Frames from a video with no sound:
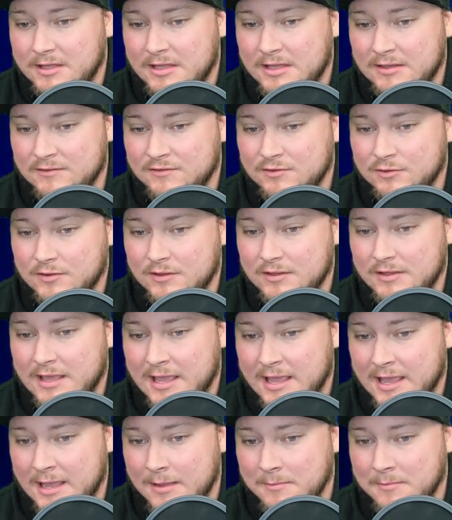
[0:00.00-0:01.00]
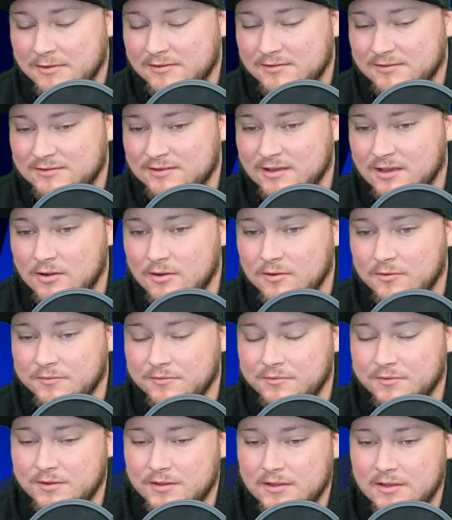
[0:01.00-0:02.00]
into the game
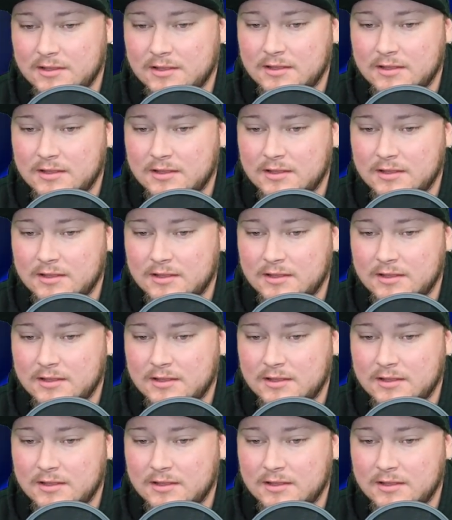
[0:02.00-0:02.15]
itself.